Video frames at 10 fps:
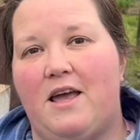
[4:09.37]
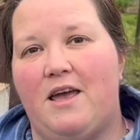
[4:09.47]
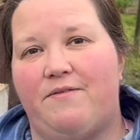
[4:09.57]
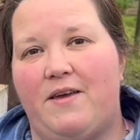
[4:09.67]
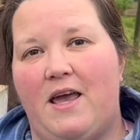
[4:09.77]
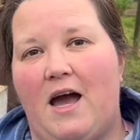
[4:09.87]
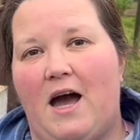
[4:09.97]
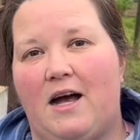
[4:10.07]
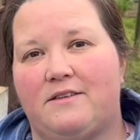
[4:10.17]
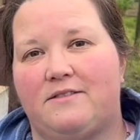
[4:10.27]
if it
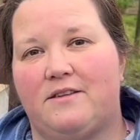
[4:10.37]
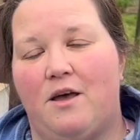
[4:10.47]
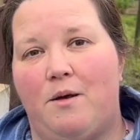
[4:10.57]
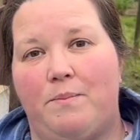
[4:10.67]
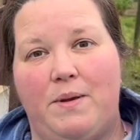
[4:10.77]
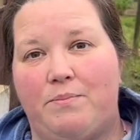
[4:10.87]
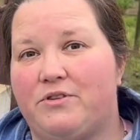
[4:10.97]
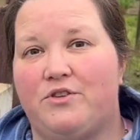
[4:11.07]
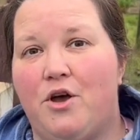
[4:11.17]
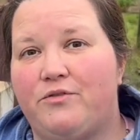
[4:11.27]
has been
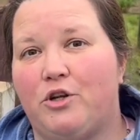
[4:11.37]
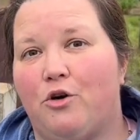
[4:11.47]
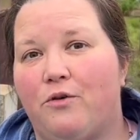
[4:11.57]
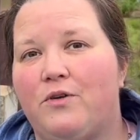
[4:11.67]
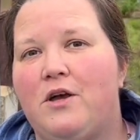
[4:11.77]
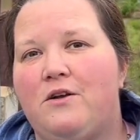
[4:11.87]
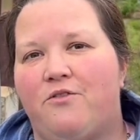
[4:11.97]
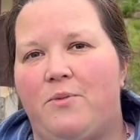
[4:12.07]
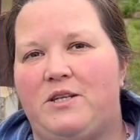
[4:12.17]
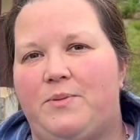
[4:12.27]
preserved enough
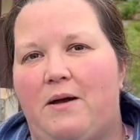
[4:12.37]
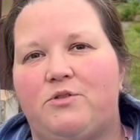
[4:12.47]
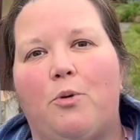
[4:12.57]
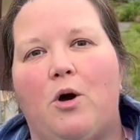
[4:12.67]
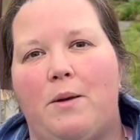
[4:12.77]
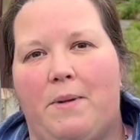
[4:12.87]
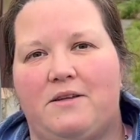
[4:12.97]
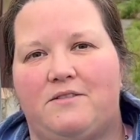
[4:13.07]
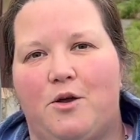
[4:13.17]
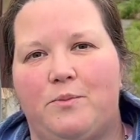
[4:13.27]
for me to be able to put in my
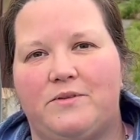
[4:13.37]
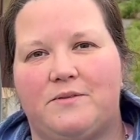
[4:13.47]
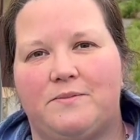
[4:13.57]
soaps.